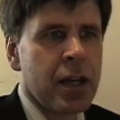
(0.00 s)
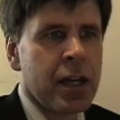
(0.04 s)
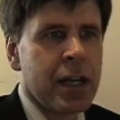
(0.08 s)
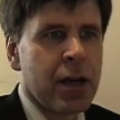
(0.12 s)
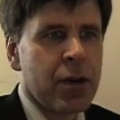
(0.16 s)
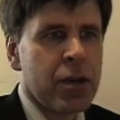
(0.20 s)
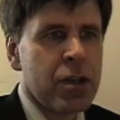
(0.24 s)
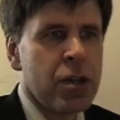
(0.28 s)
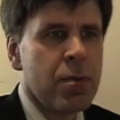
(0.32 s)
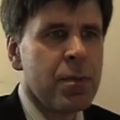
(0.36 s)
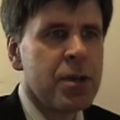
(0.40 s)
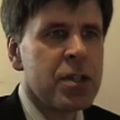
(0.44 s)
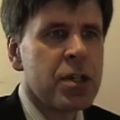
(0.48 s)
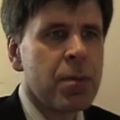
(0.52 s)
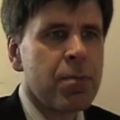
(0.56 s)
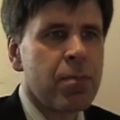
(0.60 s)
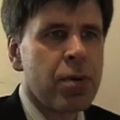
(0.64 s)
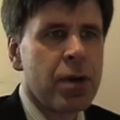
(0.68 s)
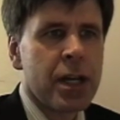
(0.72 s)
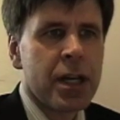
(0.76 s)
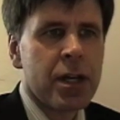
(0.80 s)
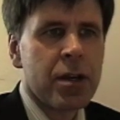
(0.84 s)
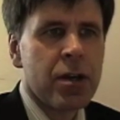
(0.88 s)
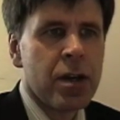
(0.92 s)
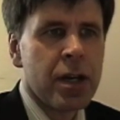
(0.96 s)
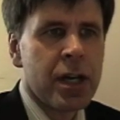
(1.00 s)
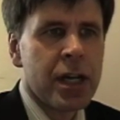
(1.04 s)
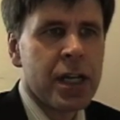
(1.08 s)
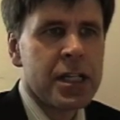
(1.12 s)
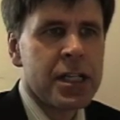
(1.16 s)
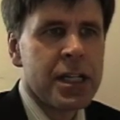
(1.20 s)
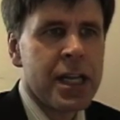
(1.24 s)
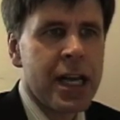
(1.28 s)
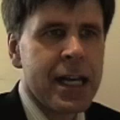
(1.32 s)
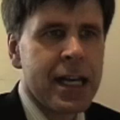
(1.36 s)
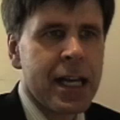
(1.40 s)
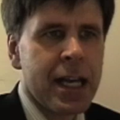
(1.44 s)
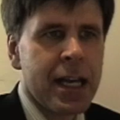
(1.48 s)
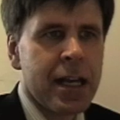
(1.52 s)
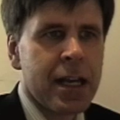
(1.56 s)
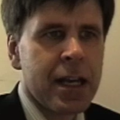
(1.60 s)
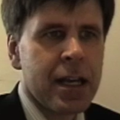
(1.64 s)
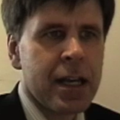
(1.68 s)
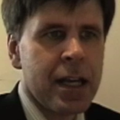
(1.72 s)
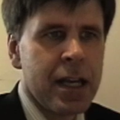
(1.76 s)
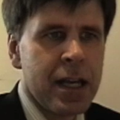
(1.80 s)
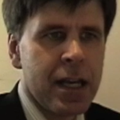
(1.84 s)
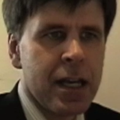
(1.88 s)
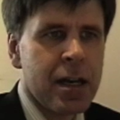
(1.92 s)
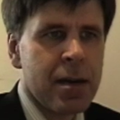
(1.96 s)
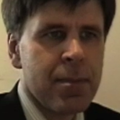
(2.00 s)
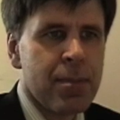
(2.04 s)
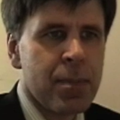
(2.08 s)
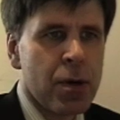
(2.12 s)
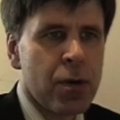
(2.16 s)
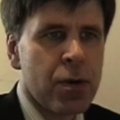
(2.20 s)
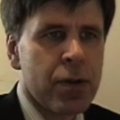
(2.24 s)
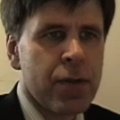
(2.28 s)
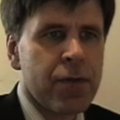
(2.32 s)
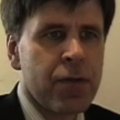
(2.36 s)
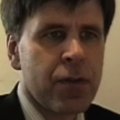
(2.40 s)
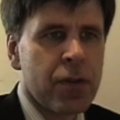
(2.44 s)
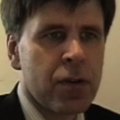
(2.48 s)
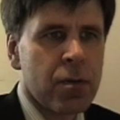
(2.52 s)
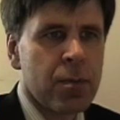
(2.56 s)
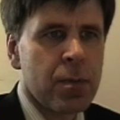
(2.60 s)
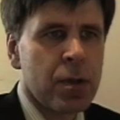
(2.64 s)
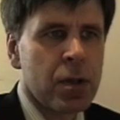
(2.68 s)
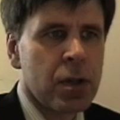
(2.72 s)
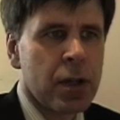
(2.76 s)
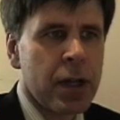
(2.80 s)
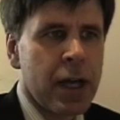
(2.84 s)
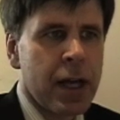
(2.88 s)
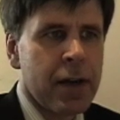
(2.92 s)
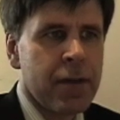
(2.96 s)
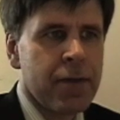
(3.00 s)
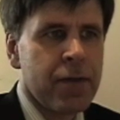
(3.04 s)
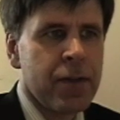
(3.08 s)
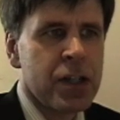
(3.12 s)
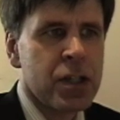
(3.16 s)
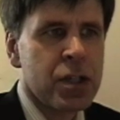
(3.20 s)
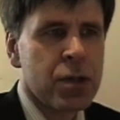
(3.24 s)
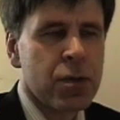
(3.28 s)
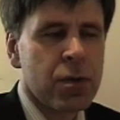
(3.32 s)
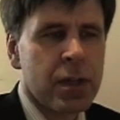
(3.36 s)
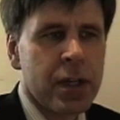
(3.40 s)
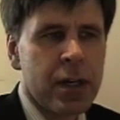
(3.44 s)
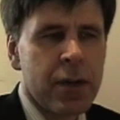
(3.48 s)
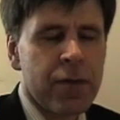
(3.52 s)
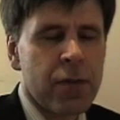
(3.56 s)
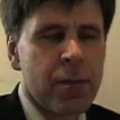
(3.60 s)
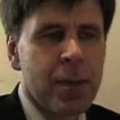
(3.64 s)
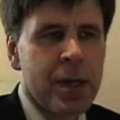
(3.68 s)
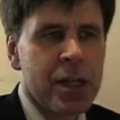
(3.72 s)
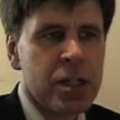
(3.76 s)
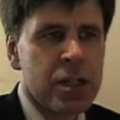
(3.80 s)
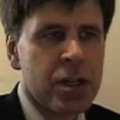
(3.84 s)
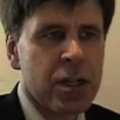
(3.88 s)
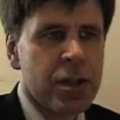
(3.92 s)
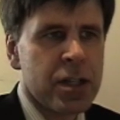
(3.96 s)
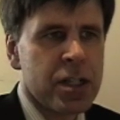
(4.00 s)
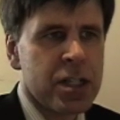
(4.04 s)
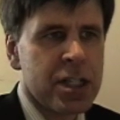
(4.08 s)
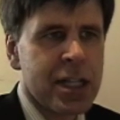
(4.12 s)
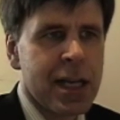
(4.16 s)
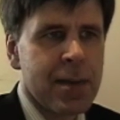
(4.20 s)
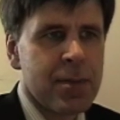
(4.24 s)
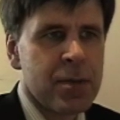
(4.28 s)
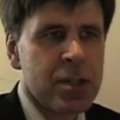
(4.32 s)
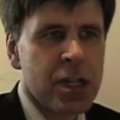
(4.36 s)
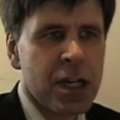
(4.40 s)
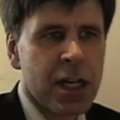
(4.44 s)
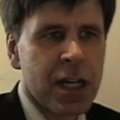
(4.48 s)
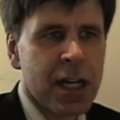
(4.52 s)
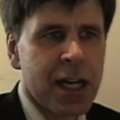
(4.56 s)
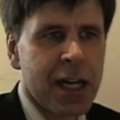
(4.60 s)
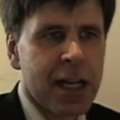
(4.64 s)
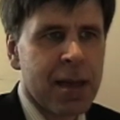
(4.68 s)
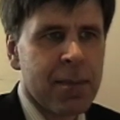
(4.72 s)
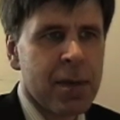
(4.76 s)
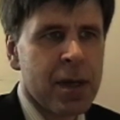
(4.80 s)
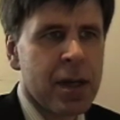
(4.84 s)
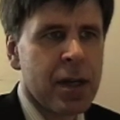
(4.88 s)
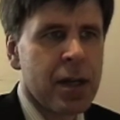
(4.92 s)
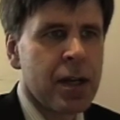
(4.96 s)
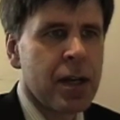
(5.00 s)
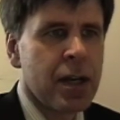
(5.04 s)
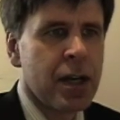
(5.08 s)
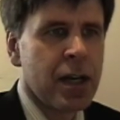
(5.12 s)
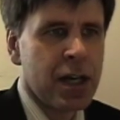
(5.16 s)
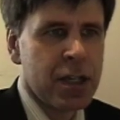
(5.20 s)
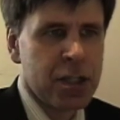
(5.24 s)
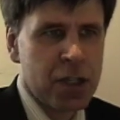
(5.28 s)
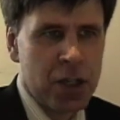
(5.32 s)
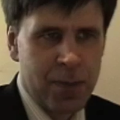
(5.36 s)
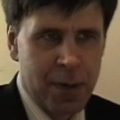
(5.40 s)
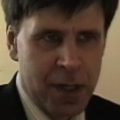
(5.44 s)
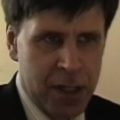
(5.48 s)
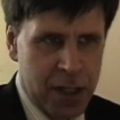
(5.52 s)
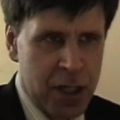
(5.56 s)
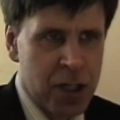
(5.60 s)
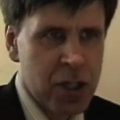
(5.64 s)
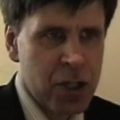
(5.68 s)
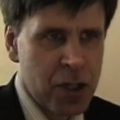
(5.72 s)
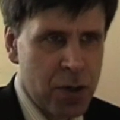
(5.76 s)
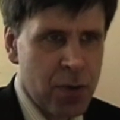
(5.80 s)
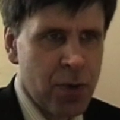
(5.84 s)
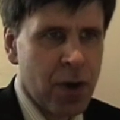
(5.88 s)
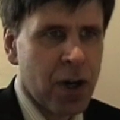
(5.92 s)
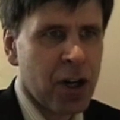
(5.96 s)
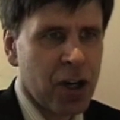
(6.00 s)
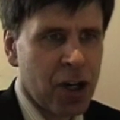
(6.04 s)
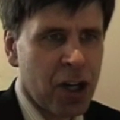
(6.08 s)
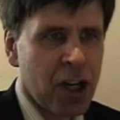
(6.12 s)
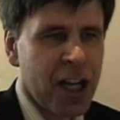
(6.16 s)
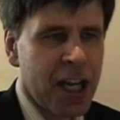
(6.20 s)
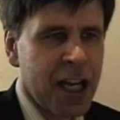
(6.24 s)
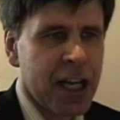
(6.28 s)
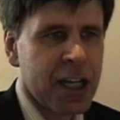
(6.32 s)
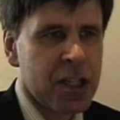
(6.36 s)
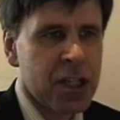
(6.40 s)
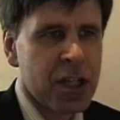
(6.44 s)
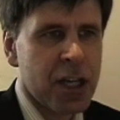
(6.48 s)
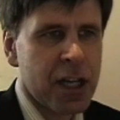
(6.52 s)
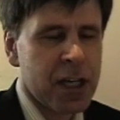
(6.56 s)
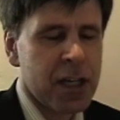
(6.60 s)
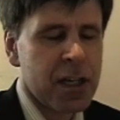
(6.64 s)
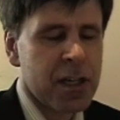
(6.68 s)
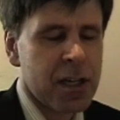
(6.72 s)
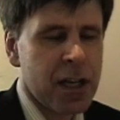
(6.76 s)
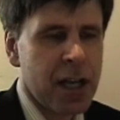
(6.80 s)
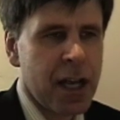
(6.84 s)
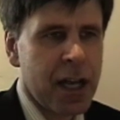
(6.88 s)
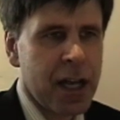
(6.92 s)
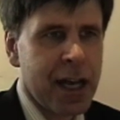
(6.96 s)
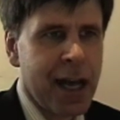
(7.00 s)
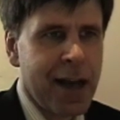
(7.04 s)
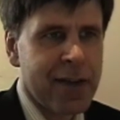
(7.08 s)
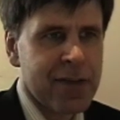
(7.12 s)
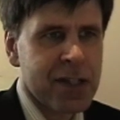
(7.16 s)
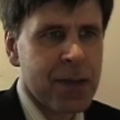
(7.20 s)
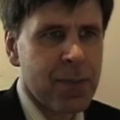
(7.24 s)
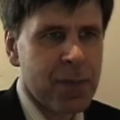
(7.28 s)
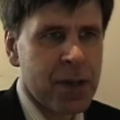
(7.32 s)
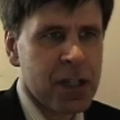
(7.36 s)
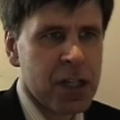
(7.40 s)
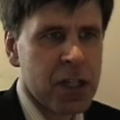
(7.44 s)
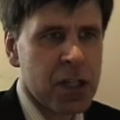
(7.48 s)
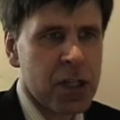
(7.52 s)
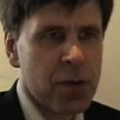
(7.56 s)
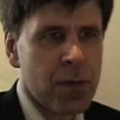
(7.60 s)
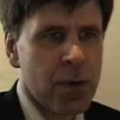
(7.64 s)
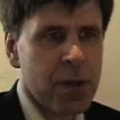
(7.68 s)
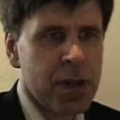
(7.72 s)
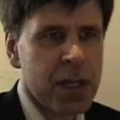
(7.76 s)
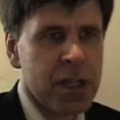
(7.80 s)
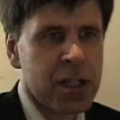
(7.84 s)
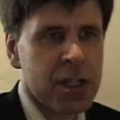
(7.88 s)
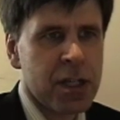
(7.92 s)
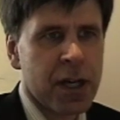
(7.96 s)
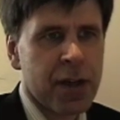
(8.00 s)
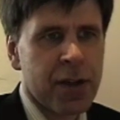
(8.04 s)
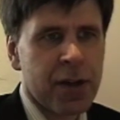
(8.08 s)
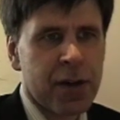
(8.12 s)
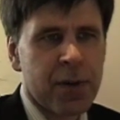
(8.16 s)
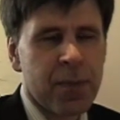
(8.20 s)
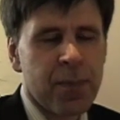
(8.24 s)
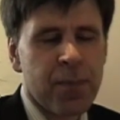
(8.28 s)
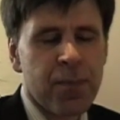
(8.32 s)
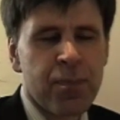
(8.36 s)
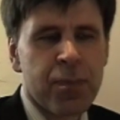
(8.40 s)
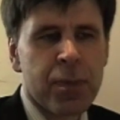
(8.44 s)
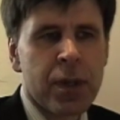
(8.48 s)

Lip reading: Now humans are pretty good at taking in both verbal and visual information at the same time, assuming the two are linked and have something to do with each other.